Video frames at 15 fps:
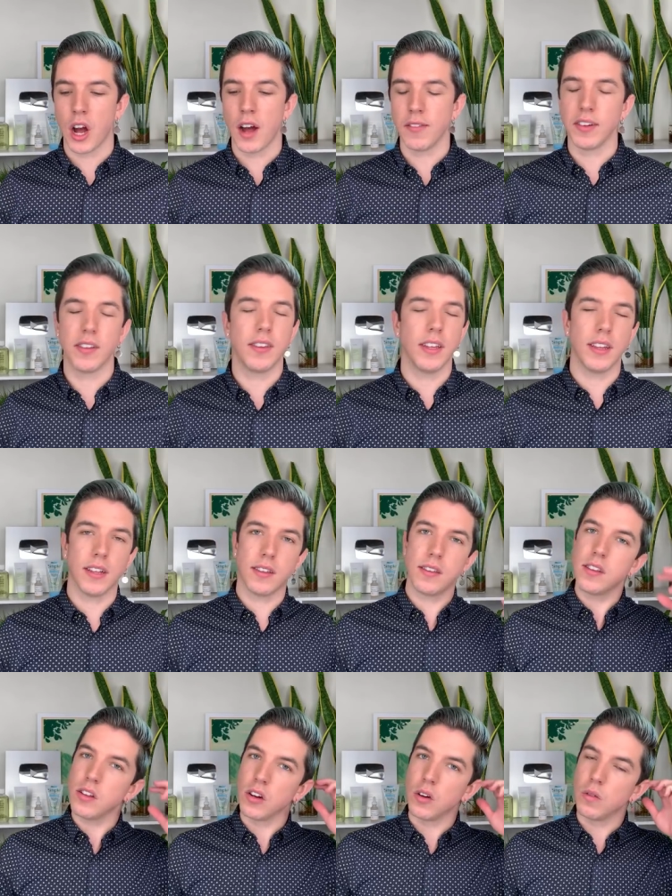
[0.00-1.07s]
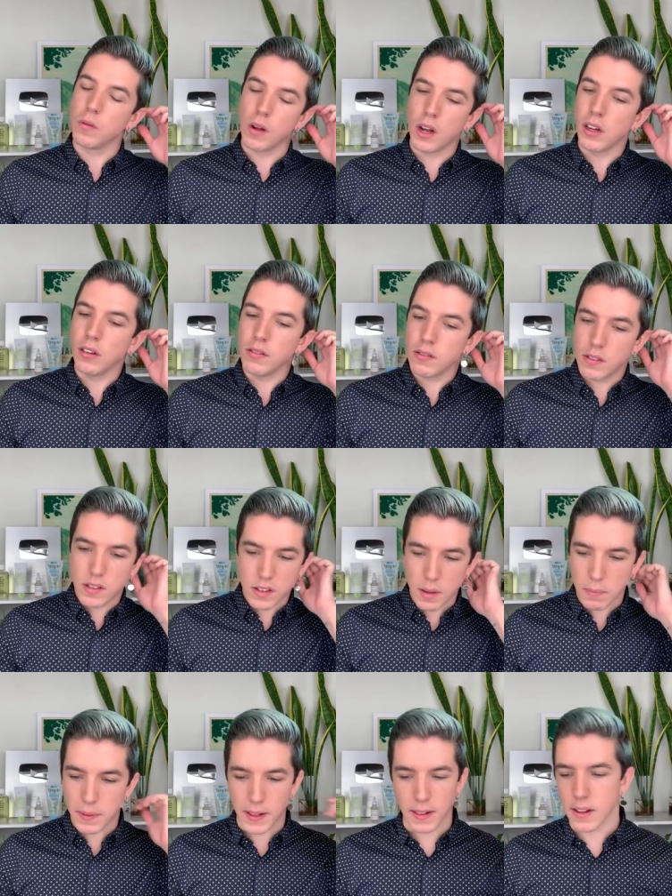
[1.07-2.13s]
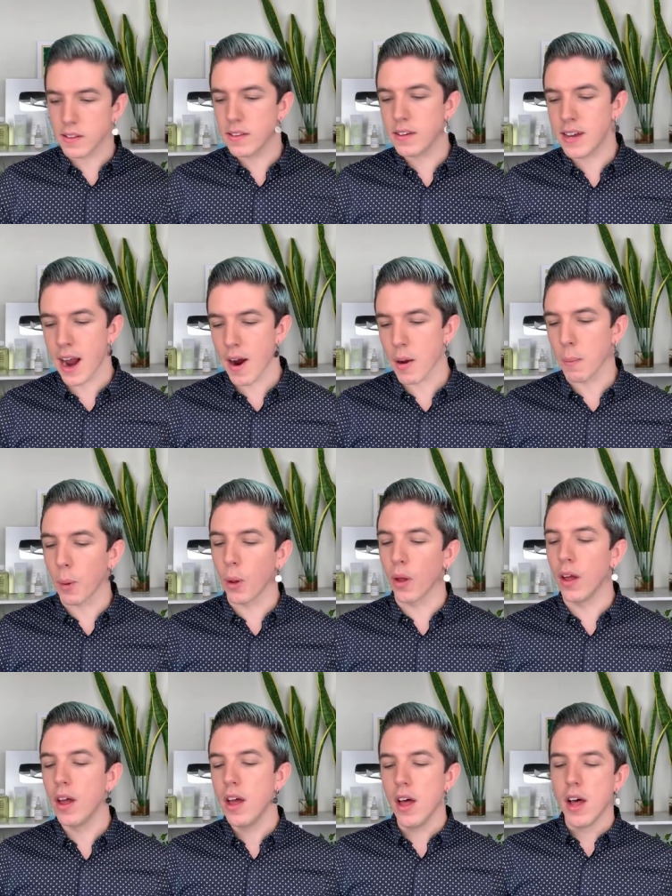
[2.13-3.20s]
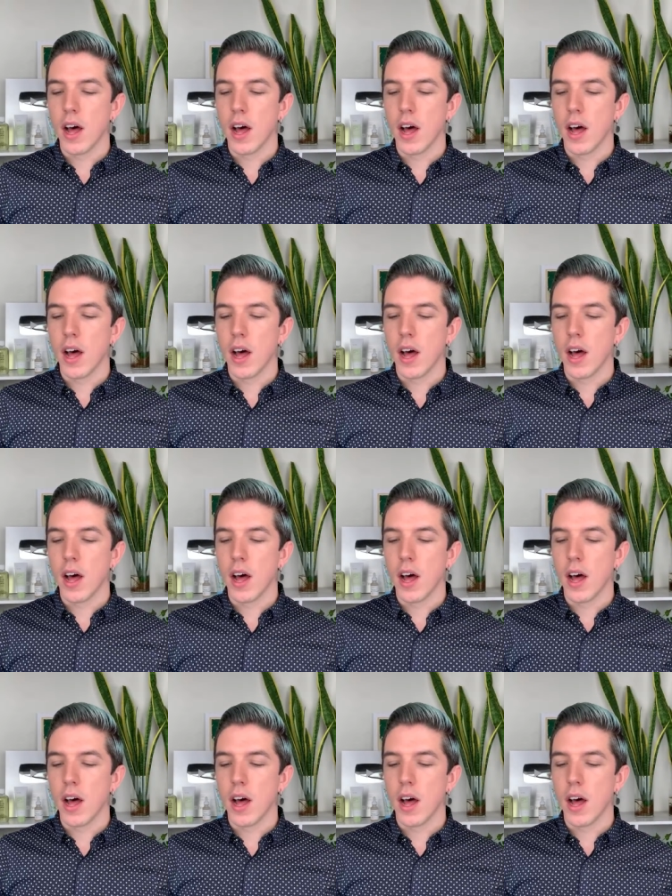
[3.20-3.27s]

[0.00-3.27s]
Obviously, that's, you know, uh, something that's terrible.